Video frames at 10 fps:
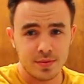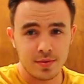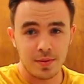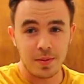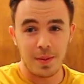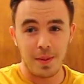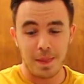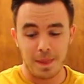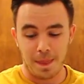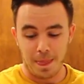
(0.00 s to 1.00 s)
Well, the
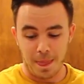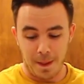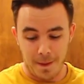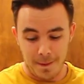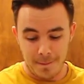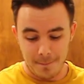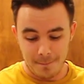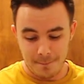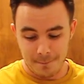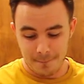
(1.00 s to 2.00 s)
cooked parts
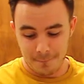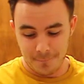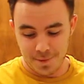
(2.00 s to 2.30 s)
taste good.